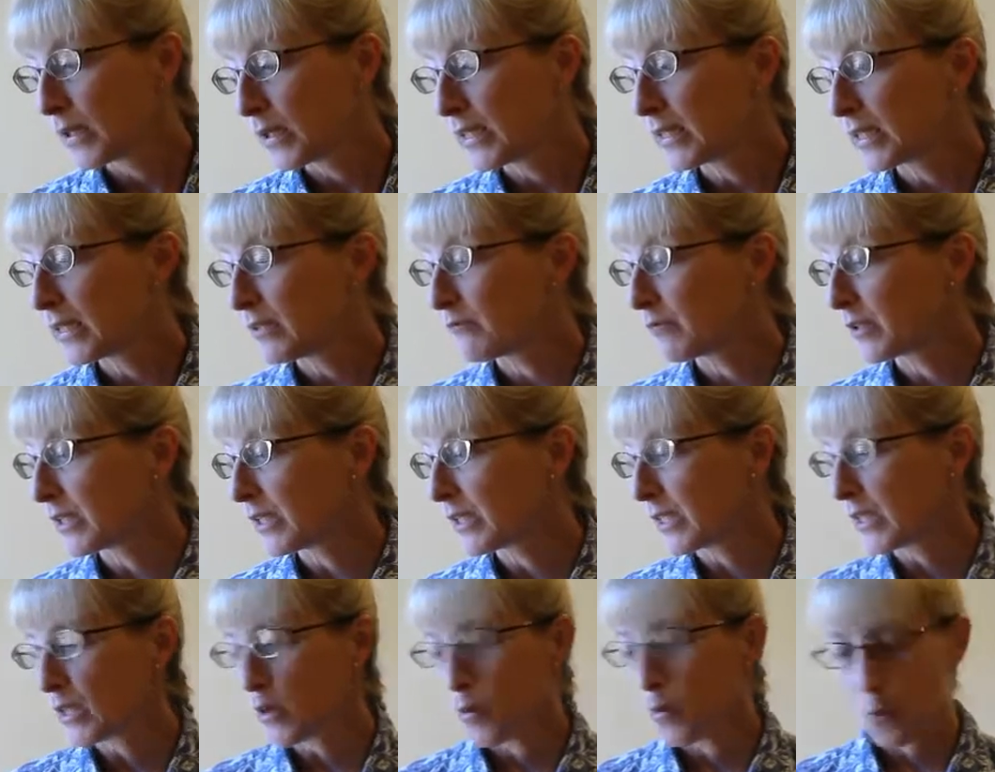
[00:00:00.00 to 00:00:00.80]
really,
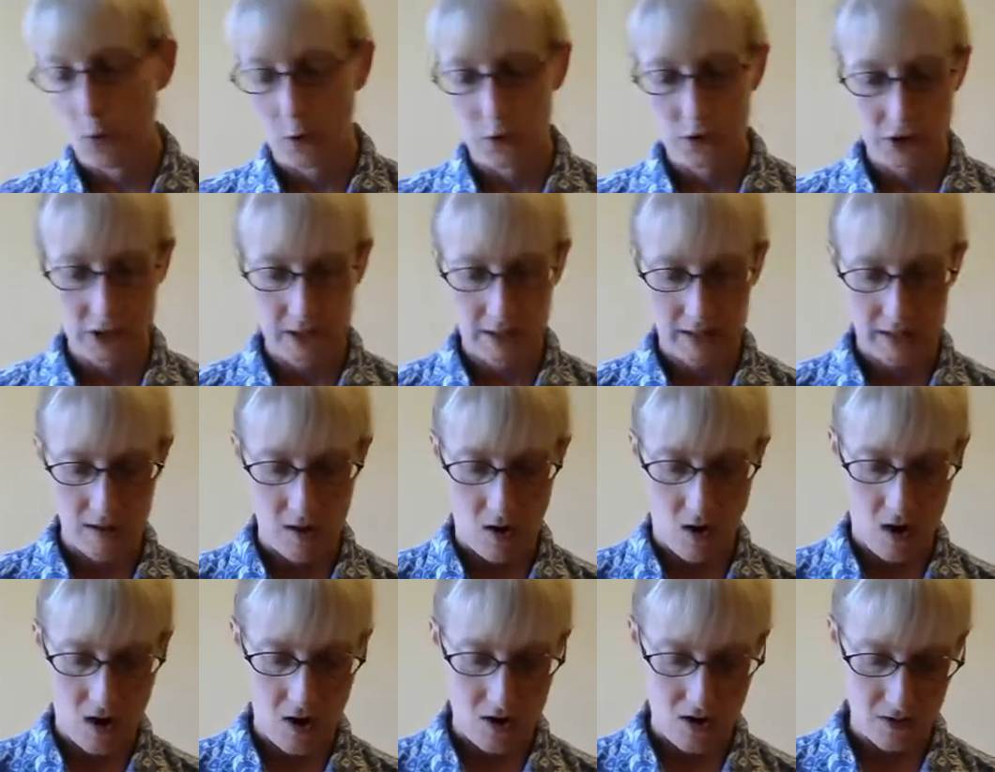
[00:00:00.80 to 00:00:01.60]
really gorgeous
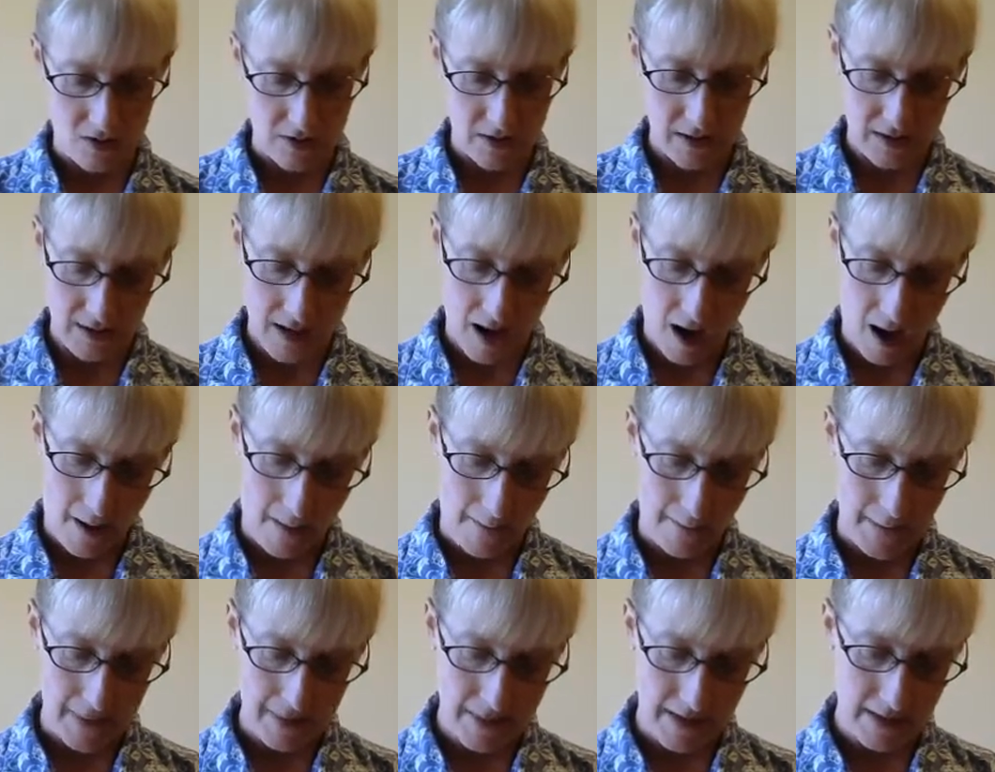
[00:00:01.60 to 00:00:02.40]
yarns.
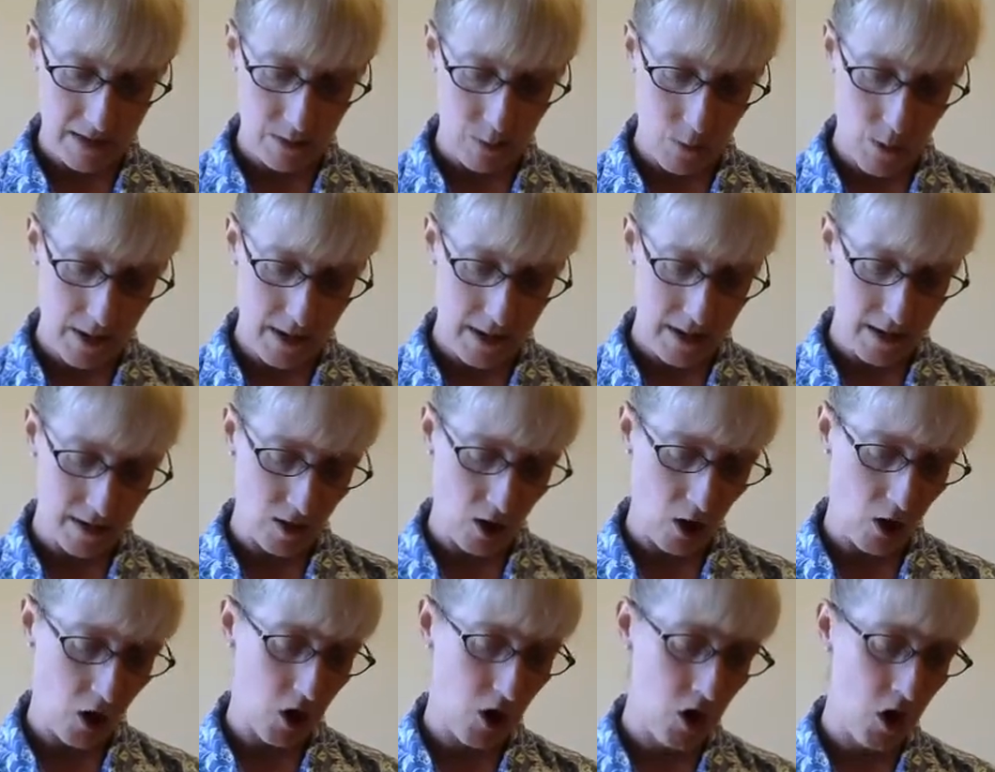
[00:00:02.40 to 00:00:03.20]
This one
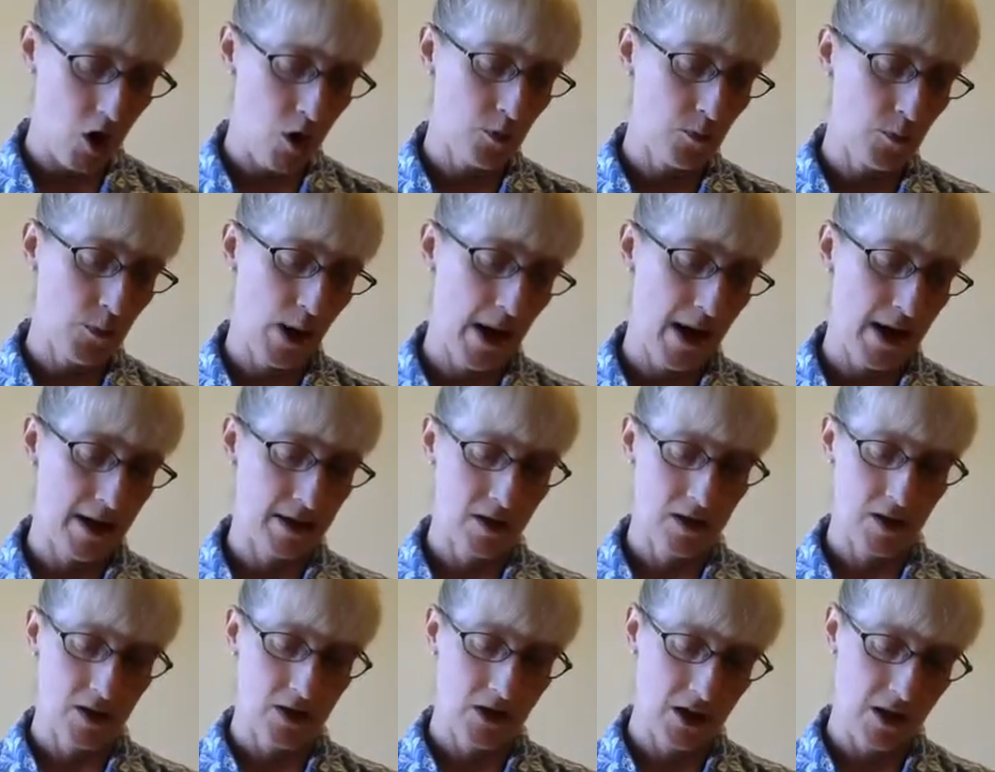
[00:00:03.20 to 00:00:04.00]
is her own brand
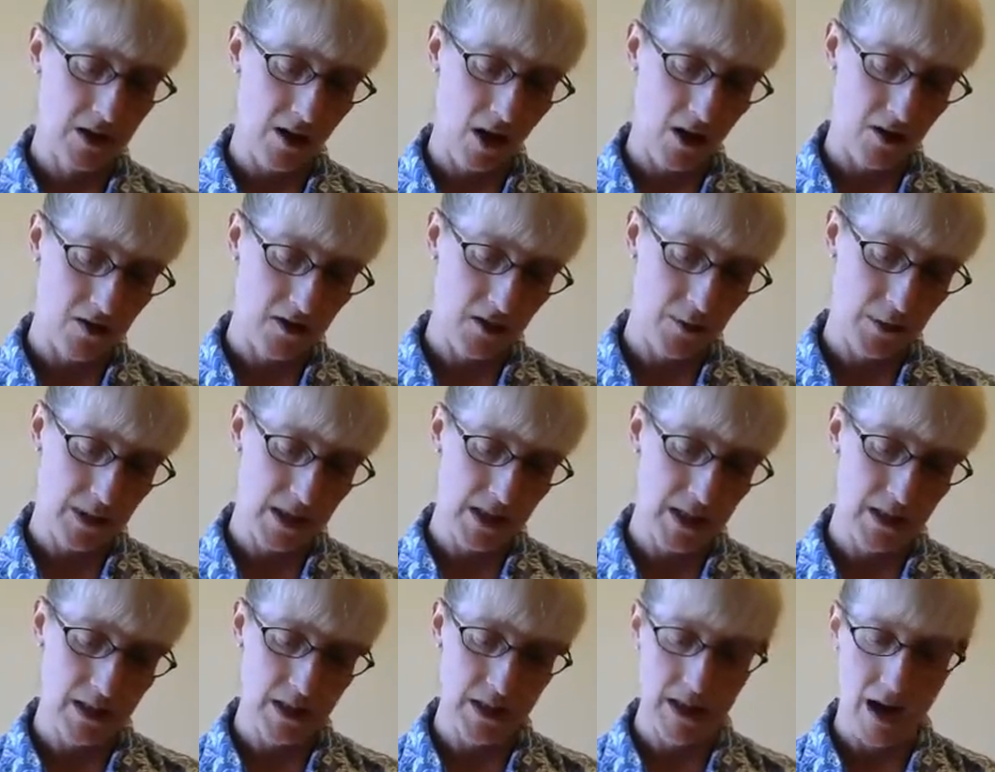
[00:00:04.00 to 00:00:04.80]
because she's also an
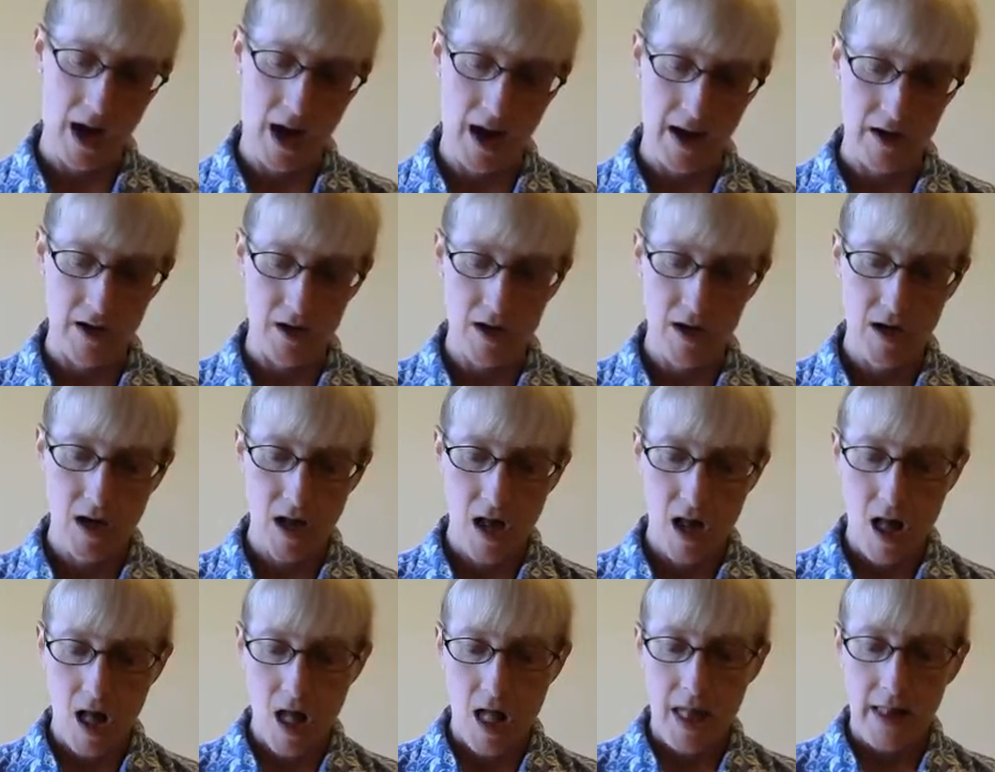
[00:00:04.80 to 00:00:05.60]
indie dyer
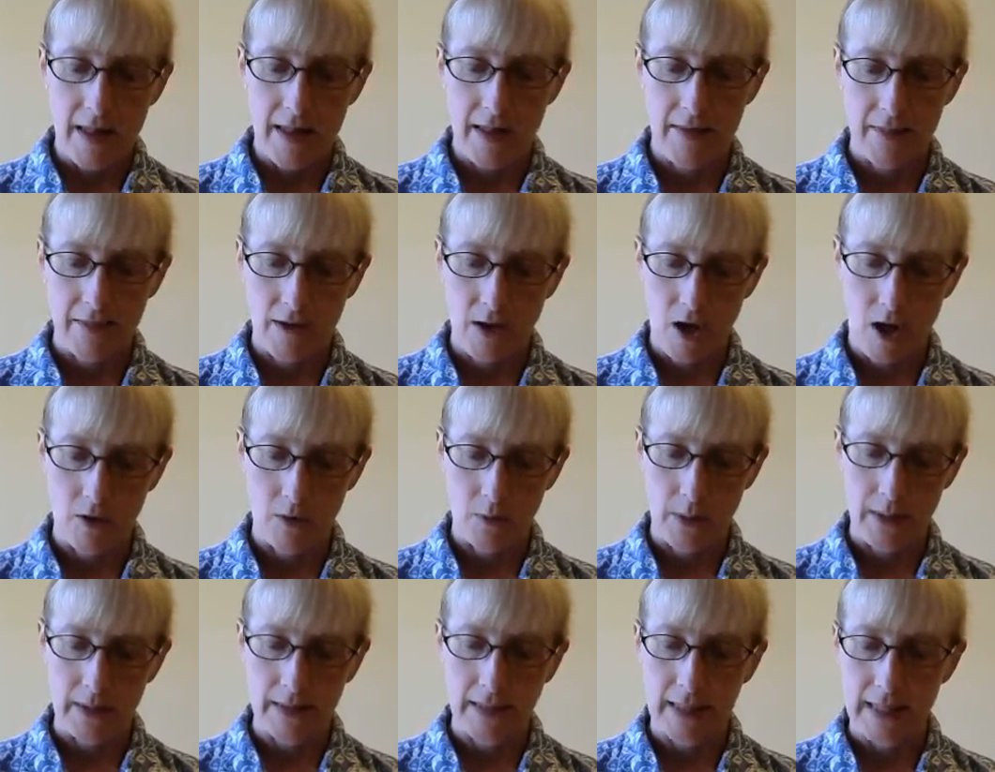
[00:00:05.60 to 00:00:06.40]
in the
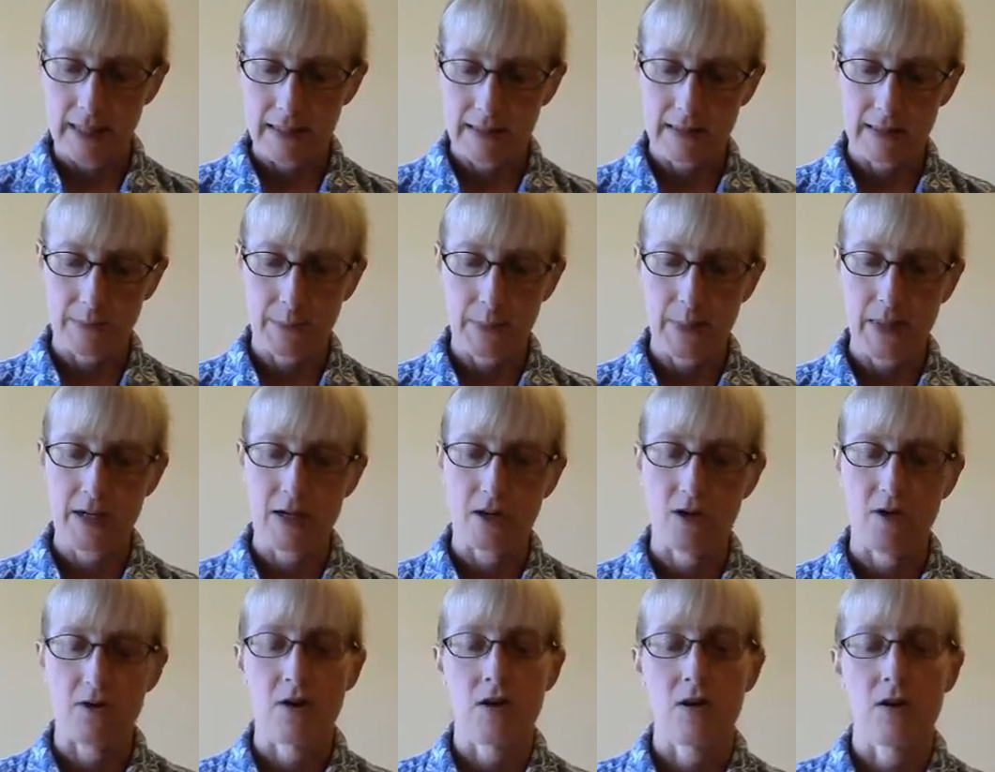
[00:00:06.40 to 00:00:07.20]
colorway Lake
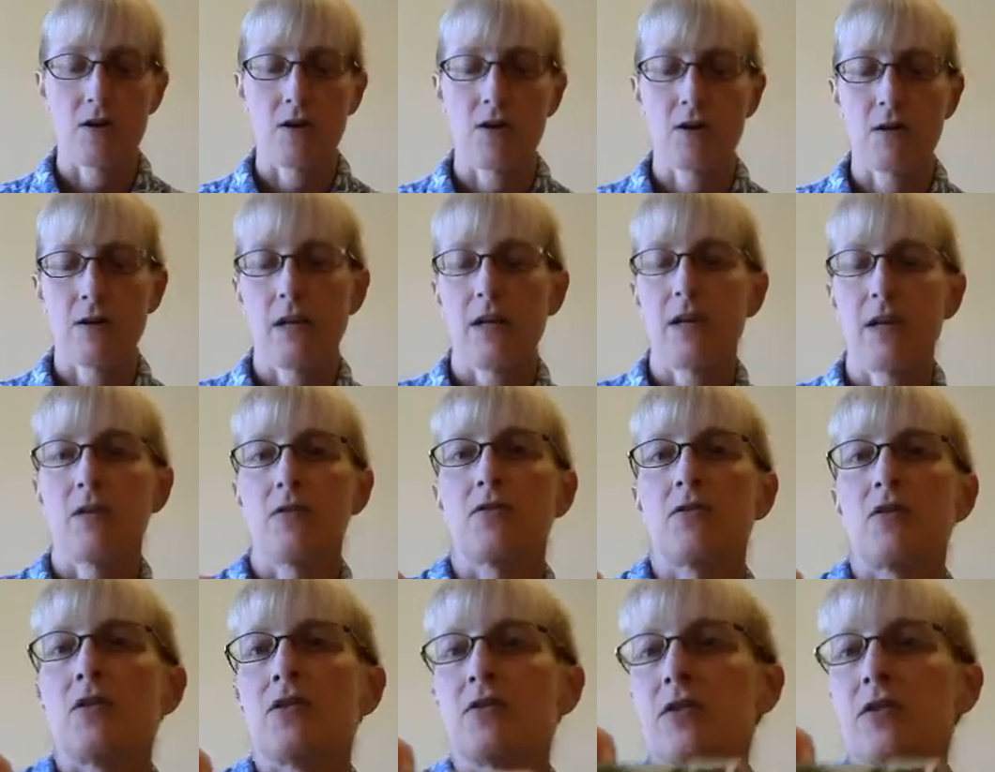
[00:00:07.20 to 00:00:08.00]
Superior. Here's